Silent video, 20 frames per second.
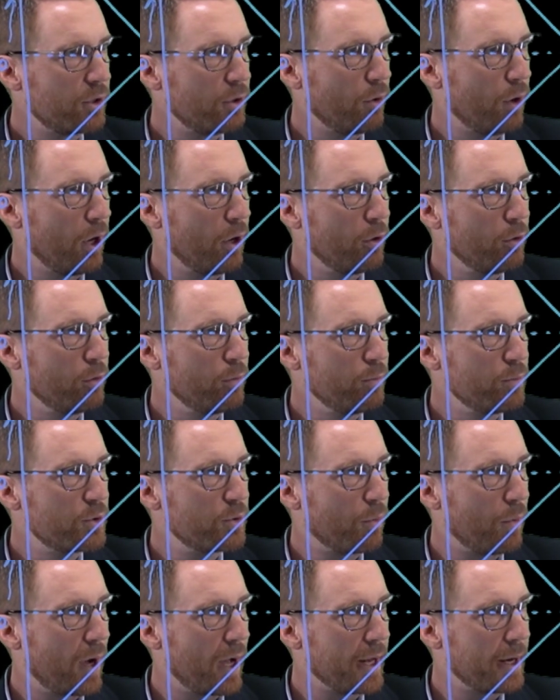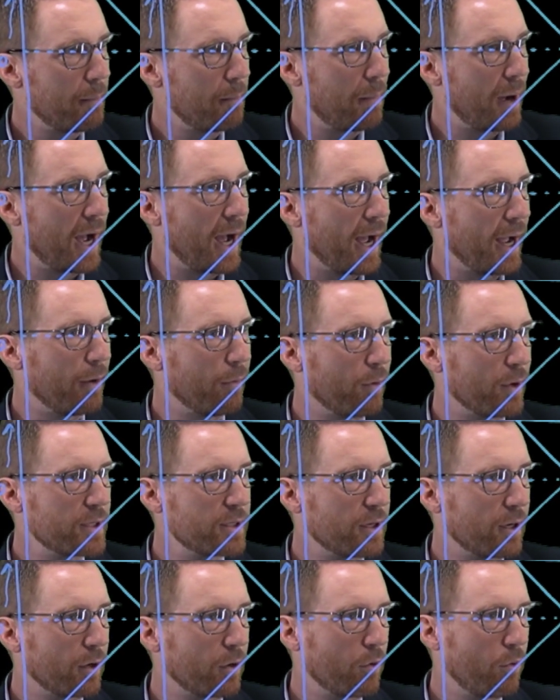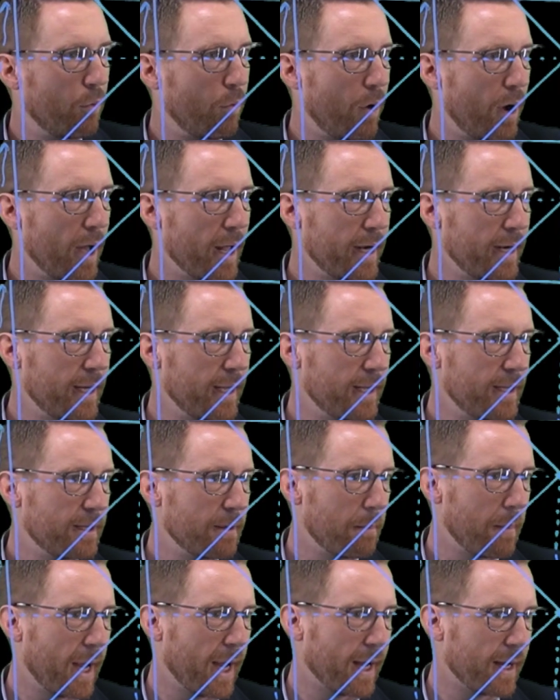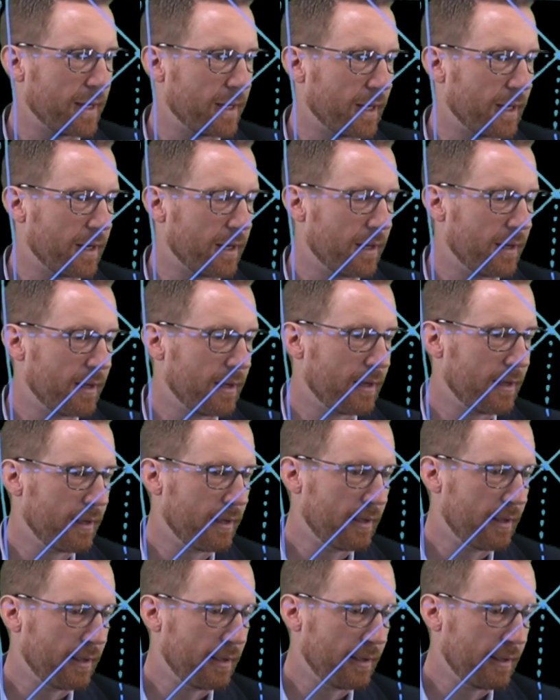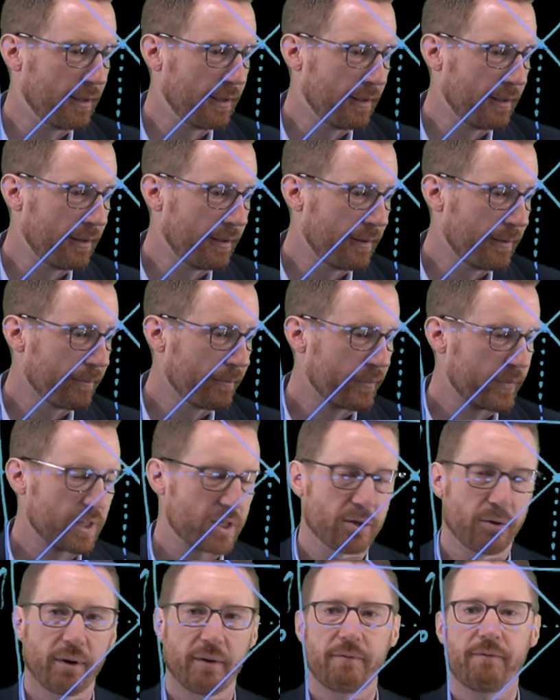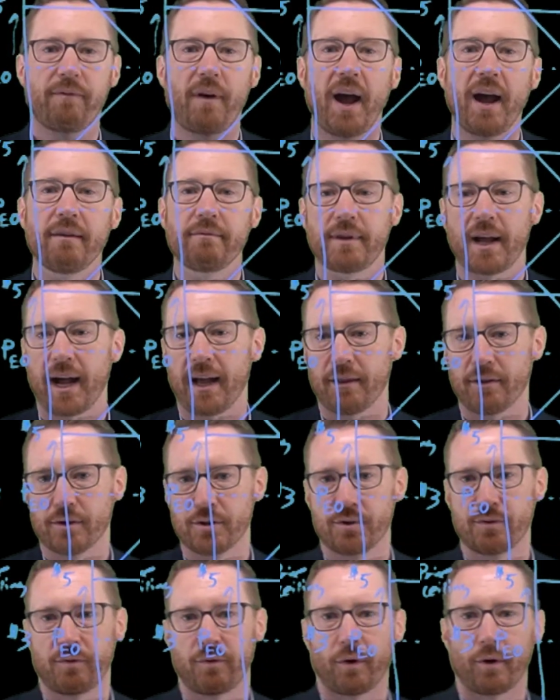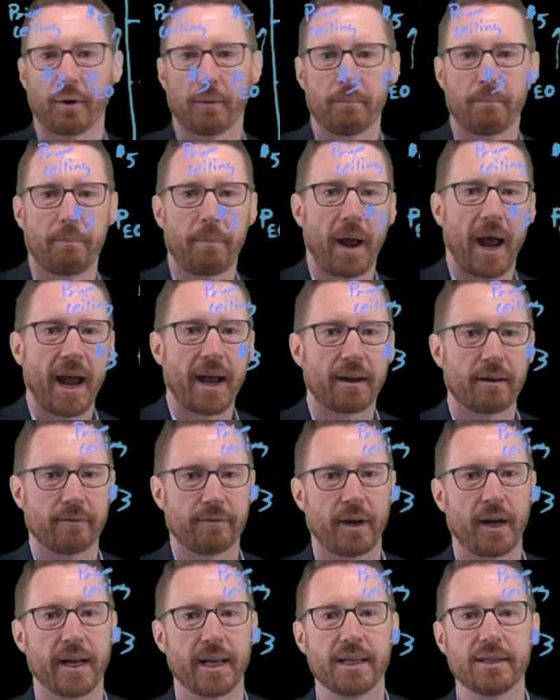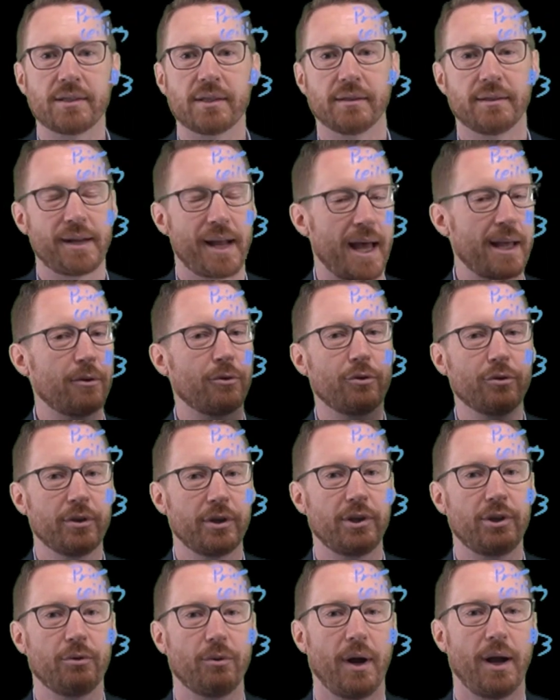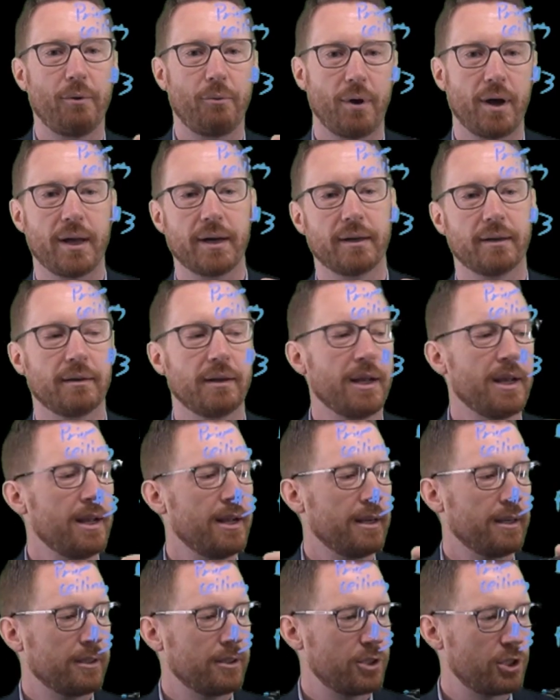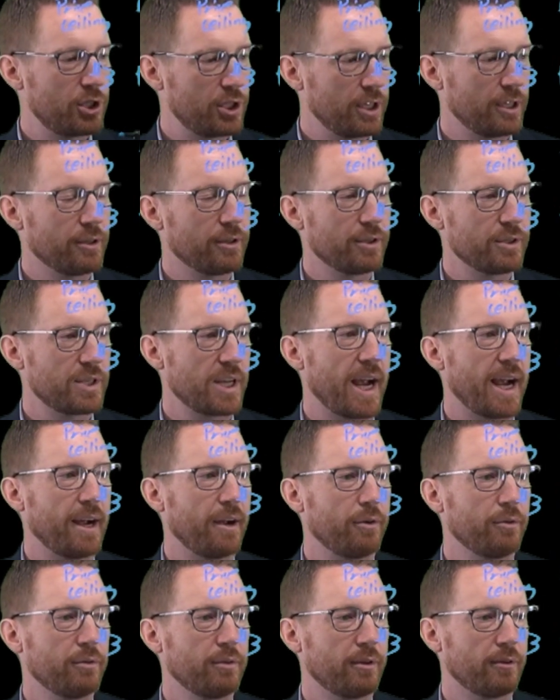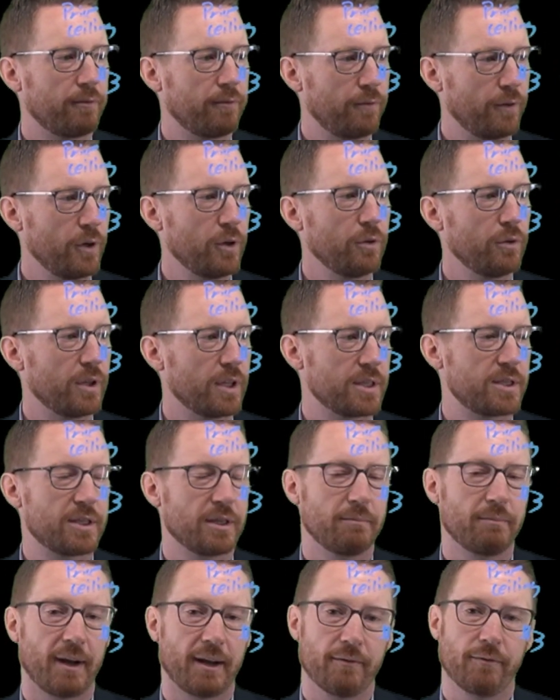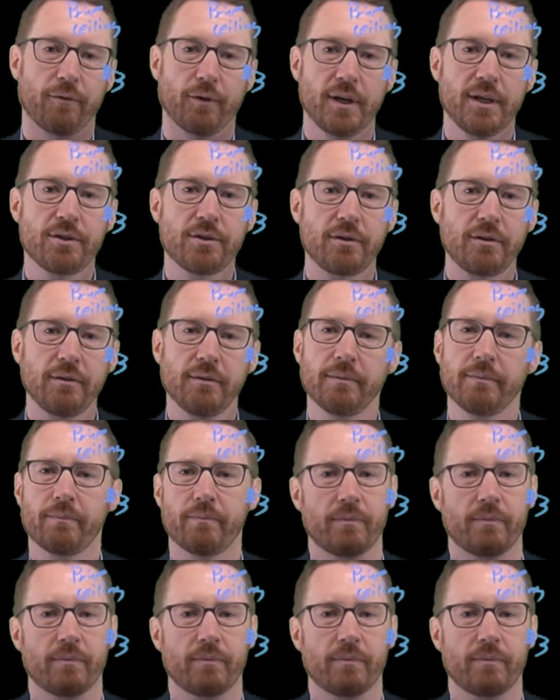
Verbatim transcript: do homes want to buy? What's our quantity demanded? So at $5 for a bag of ice, not only do I want to chill down the food that's in my freezer,